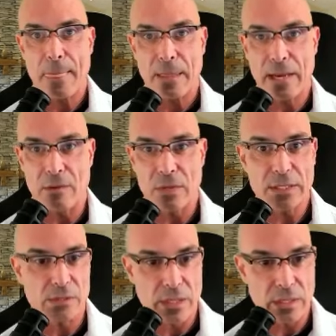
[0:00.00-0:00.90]
And I really
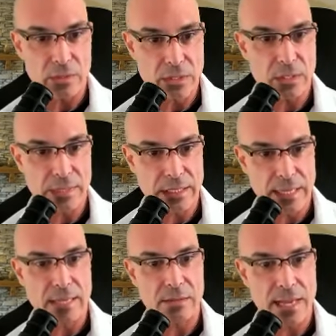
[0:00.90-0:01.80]
thought it was going to be
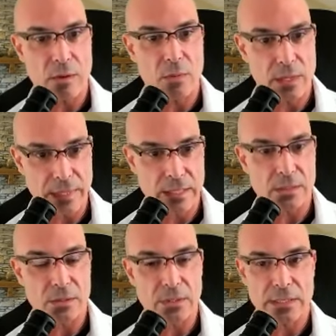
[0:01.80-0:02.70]
dead. And now what am I going to
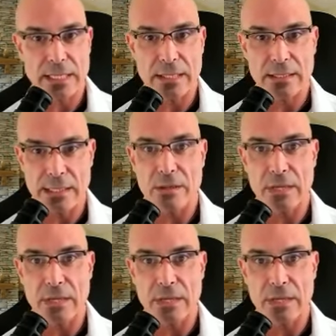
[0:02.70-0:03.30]
do with the dead deer?